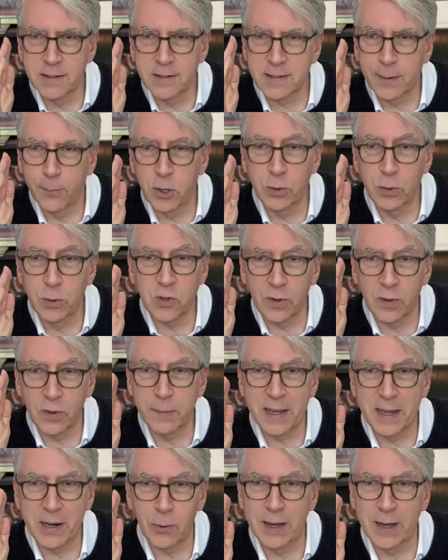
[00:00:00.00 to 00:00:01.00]
someone who's only
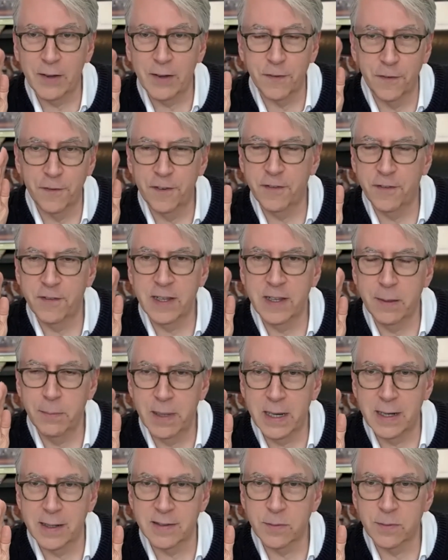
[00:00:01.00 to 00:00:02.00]
been around for 15
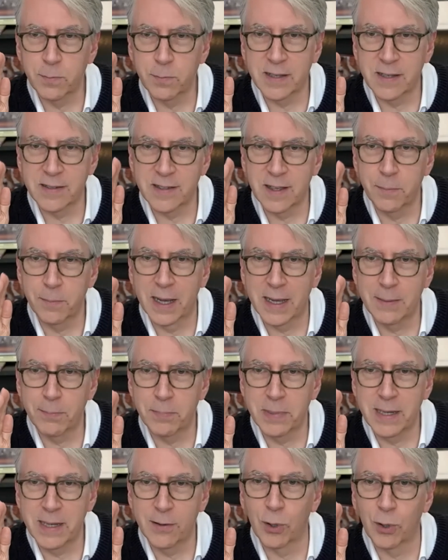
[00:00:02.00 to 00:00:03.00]
minutes because they might
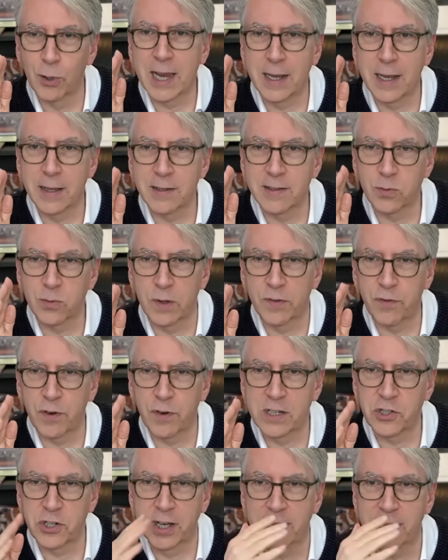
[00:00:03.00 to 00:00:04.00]
be looking at this with
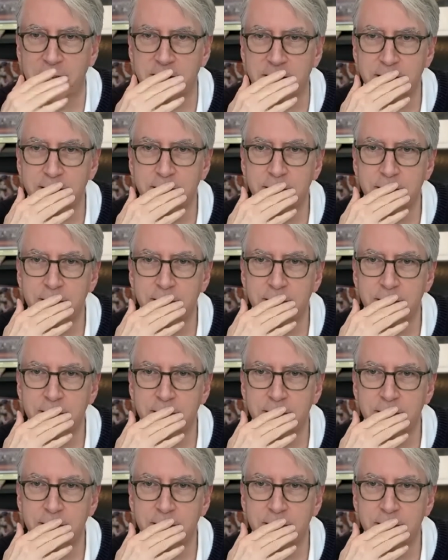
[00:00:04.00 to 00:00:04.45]
fresh eyes